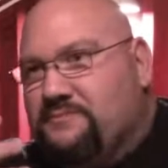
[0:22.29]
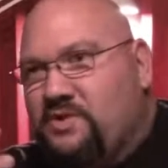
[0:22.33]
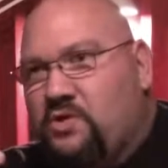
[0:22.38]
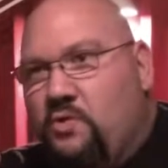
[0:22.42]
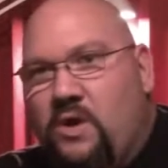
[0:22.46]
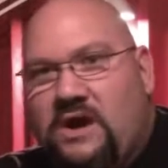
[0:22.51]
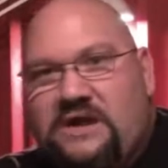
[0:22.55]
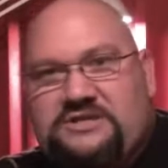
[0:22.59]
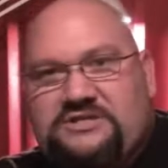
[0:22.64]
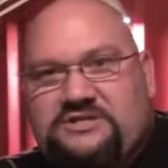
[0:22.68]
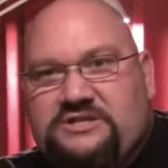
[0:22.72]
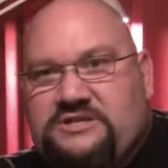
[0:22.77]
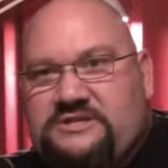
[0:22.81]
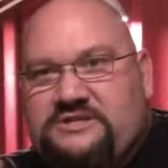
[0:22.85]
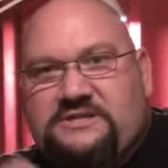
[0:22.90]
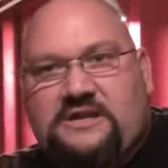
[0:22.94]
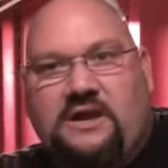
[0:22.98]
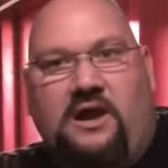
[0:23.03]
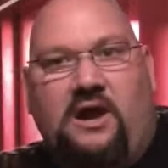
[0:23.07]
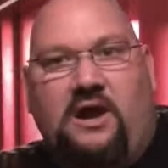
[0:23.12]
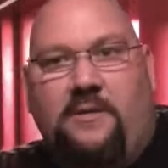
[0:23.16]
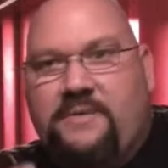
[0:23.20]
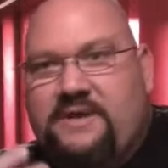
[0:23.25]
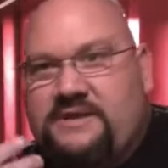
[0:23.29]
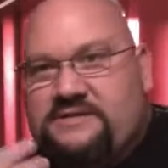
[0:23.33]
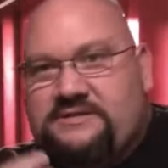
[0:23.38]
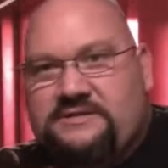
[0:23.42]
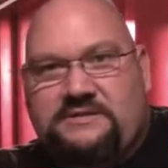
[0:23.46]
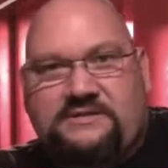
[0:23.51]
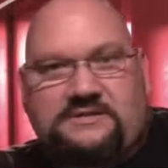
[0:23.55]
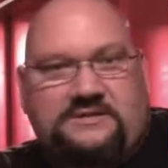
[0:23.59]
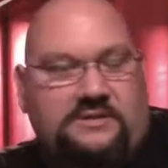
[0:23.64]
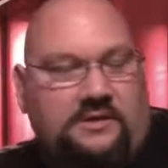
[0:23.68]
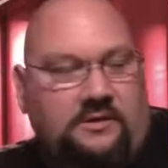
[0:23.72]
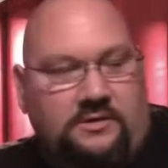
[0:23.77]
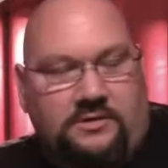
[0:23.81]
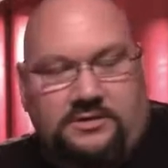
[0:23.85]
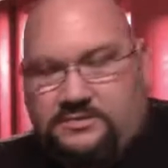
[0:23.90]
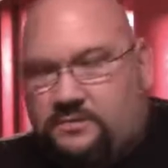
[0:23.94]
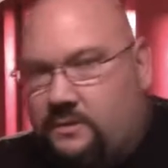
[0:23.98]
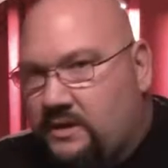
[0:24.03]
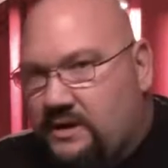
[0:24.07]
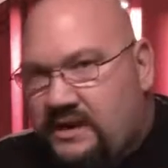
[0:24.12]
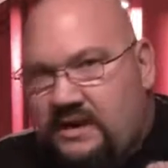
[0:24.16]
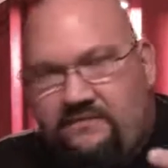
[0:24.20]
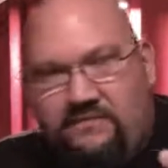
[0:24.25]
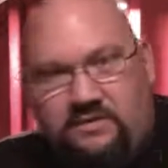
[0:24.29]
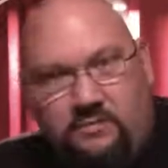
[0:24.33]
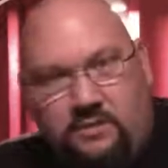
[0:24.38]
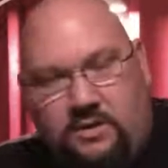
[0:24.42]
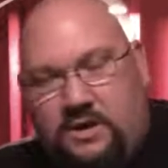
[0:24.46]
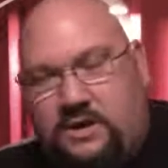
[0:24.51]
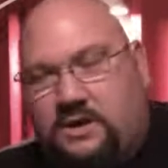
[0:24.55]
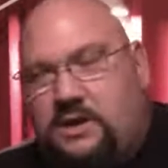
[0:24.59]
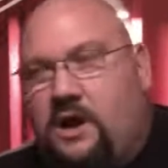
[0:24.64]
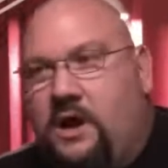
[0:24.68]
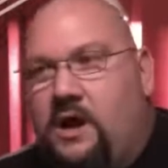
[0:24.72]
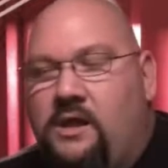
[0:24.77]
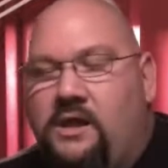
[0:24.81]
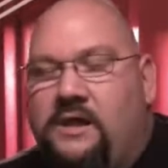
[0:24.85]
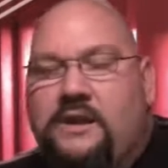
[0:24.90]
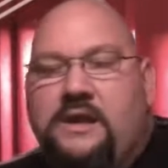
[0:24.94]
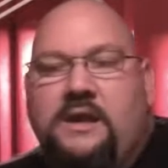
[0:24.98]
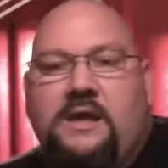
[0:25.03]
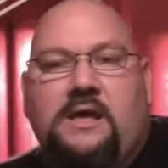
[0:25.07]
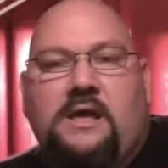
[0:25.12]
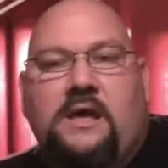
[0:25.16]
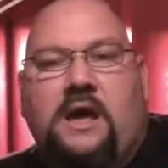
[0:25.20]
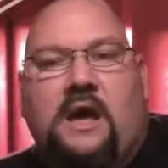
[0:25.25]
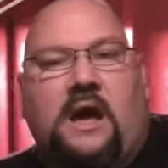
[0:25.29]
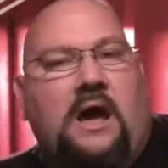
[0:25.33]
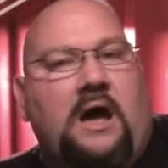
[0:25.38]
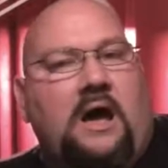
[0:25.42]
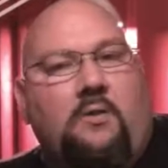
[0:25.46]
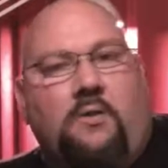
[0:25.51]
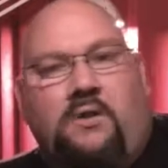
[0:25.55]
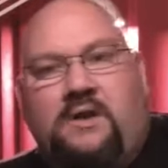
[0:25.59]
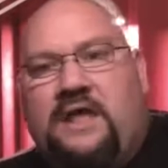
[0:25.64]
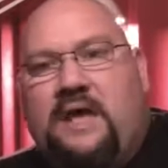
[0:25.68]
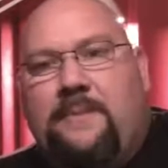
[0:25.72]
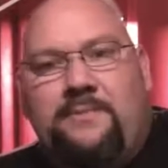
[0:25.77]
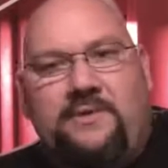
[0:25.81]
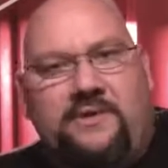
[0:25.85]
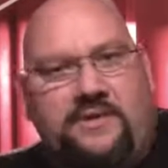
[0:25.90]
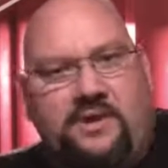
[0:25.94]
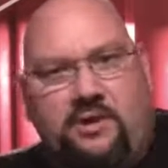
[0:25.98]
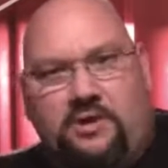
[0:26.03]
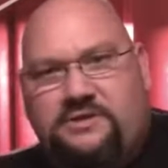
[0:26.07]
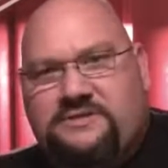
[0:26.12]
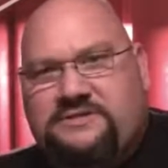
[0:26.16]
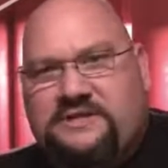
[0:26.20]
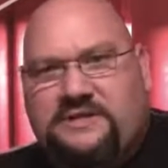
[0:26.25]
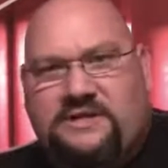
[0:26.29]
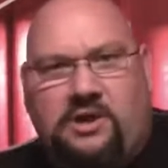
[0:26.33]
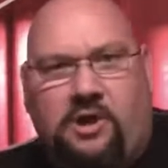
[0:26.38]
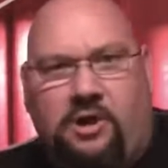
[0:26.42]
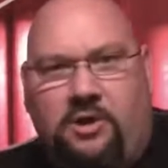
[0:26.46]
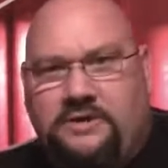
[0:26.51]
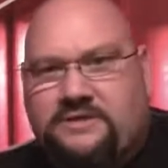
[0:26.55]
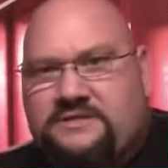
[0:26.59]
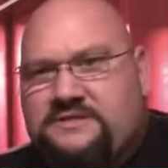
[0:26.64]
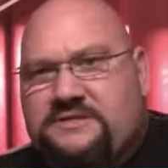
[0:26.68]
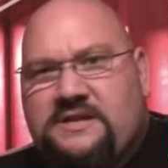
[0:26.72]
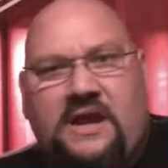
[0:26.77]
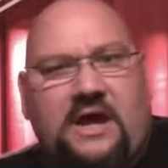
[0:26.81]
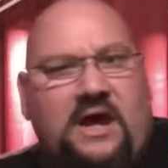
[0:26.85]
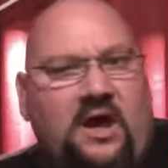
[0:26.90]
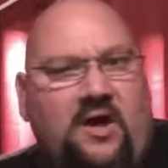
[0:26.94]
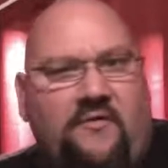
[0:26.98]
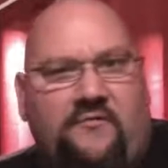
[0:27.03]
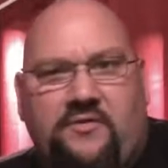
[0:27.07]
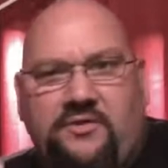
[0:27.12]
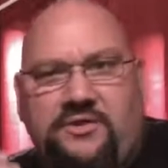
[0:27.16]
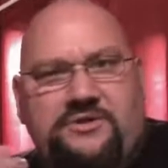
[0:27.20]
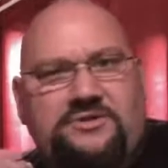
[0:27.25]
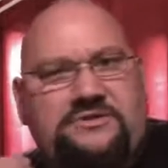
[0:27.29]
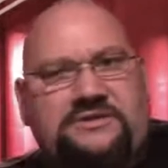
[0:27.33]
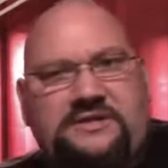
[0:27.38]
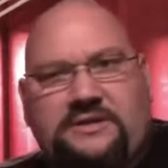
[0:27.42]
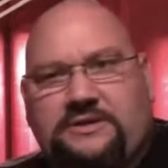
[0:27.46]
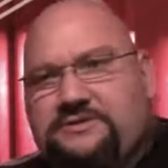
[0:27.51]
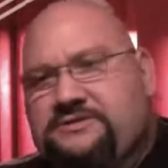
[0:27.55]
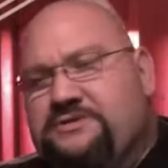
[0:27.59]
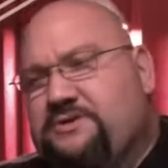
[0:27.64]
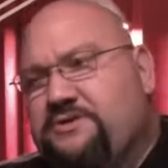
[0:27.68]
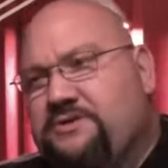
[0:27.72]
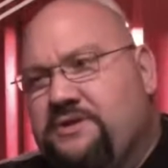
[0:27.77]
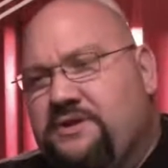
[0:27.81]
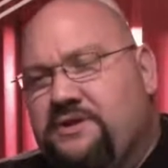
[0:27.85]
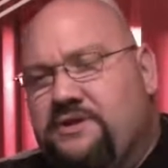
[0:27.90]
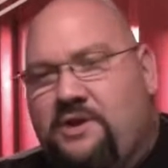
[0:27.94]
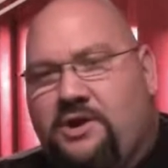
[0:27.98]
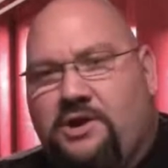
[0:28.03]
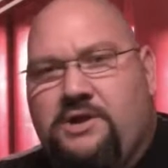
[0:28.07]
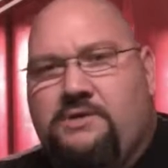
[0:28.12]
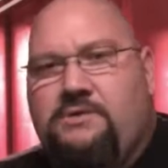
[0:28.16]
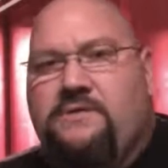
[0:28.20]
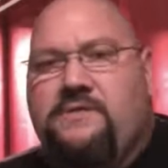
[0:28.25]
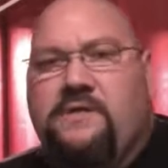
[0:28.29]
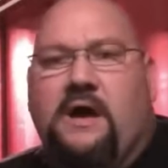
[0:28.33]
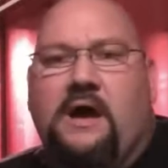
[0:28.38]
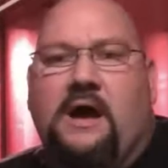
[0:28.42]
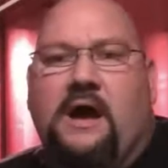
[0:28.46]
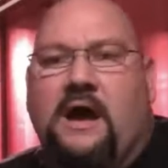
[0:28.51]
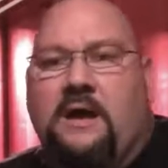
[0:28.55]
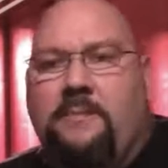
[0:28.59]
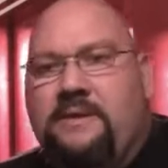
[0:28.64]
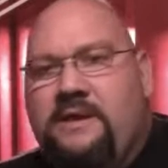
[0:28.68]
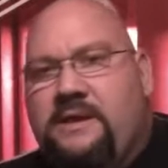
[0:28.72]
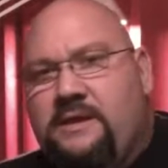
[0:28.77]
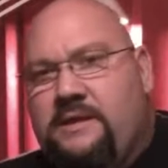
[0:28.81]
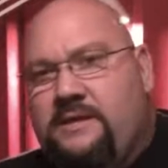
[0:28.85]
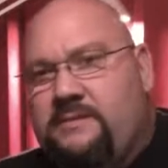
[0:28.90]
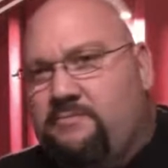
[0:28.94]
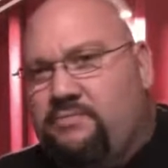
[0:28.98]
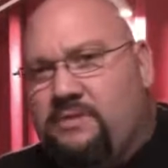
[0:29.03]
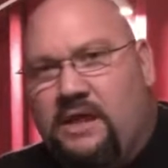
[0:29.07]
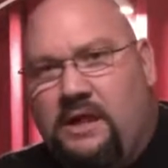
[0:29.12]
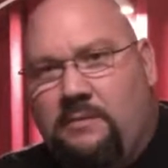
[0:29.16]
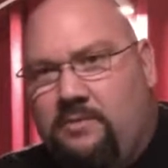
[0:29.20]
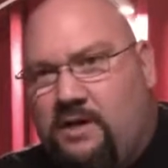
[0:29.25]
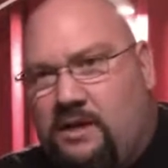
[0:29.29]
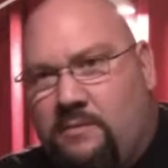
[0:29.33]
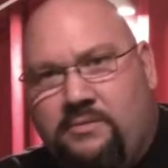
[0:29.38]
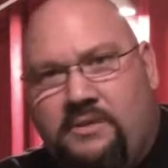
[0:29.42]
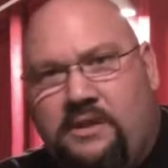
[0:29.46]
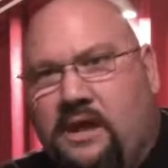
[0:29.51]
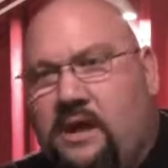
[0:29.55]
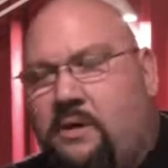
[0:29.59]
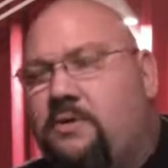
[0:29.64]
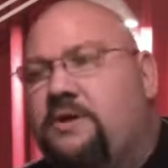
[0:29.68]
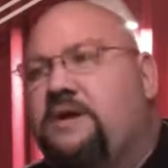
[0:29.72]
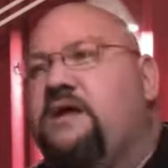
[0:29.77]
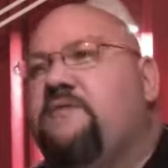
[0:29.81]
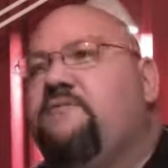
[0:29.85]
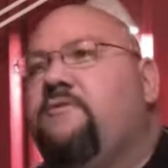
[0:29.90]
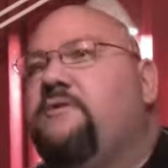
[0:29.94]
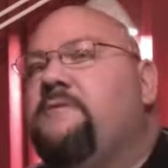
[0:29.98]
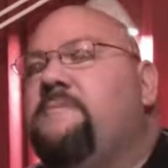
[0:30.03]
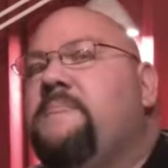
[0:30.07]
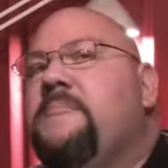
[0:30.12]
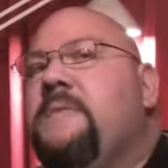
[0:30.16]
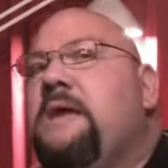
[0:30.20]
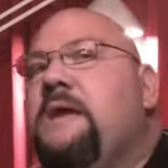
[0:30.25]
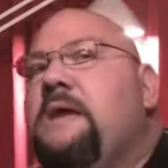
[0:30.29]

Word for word: questions, comments, concerns, whatever you want to call it. What happened to the RC car stuff? Are you still doing it? Are you in the hobby? Blah, blah, blah, whatever.